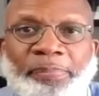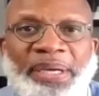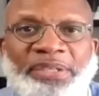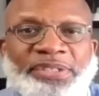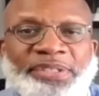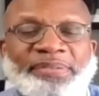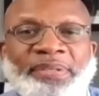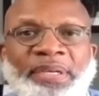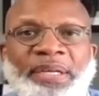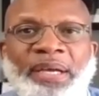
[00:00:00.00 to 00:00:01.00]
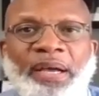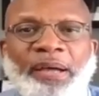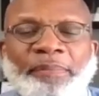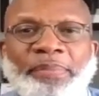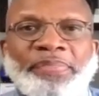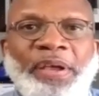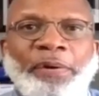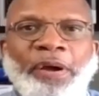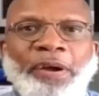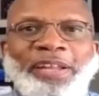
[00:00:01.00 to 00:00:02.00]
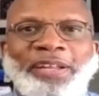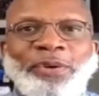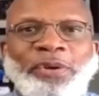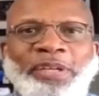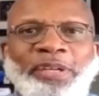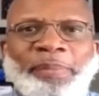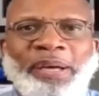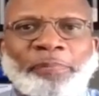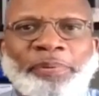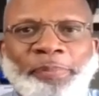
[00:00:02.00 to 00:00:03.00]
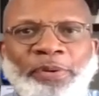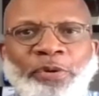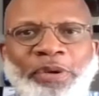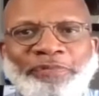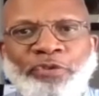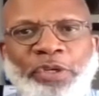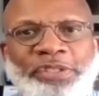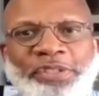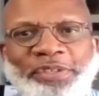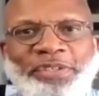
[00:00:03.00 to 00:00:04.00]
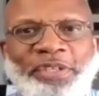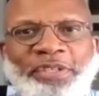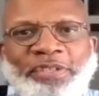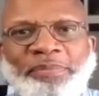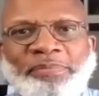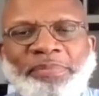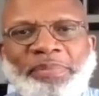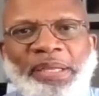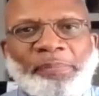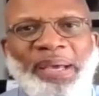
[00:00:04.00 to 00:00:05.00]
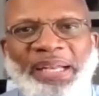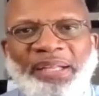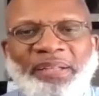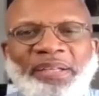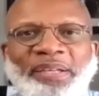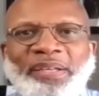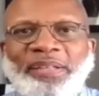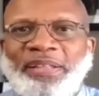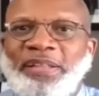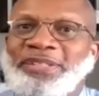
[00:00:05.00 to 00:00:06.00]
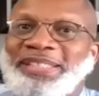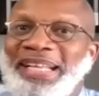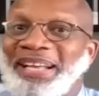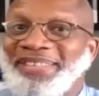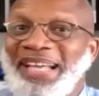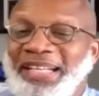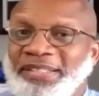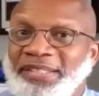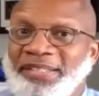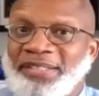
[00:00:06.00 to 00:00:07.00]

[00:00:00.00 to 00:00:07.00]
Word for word: Be patient. Uh, there are an inordinate amount of people who have trusted the system and made it than those that have not.